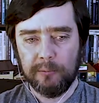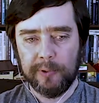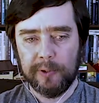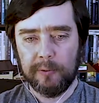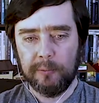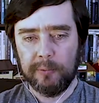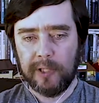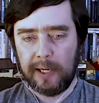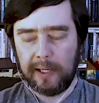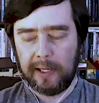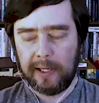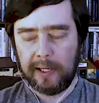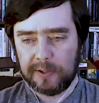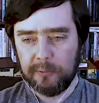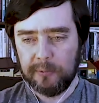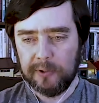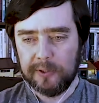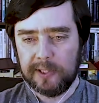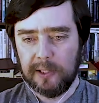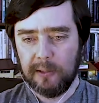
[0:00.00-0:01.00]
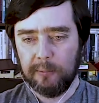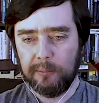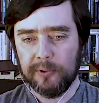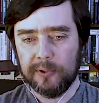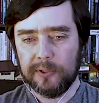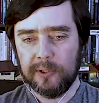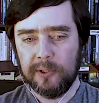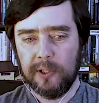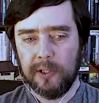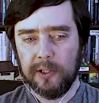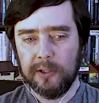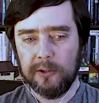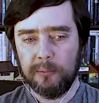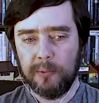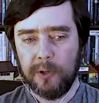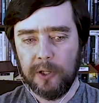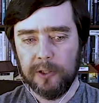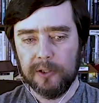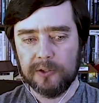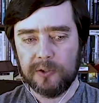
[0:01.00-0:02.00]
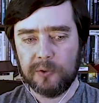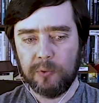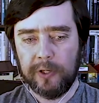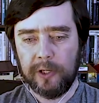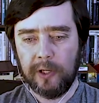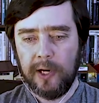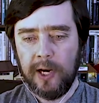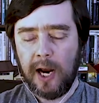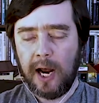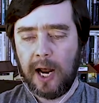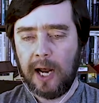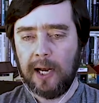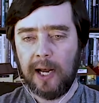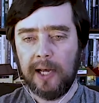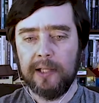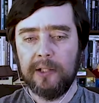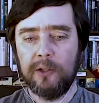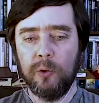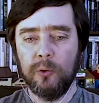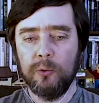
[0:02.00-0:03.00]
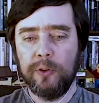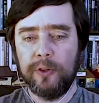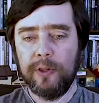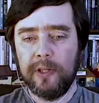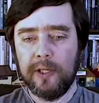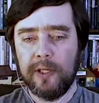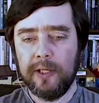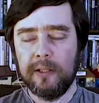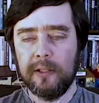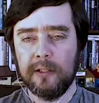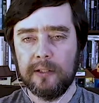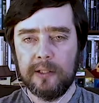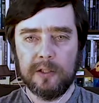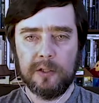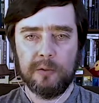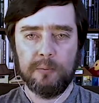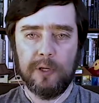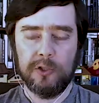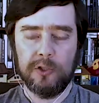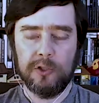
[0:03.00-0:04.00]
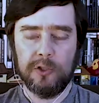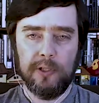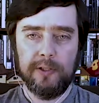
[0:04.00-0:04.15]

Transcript: but but I have some examples in other models where I, I, don't think this is special.